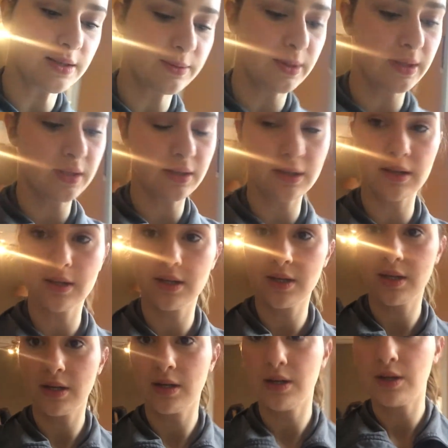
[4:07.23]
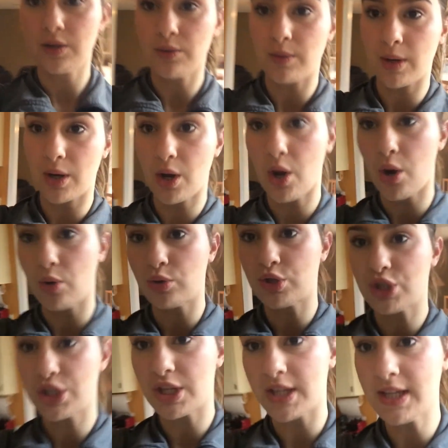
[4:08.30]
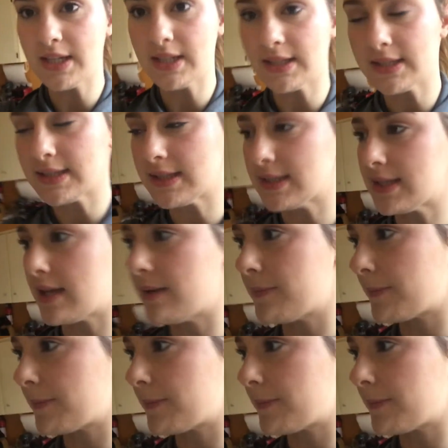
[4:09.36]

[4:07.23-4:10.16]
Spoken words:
what Coach thinks.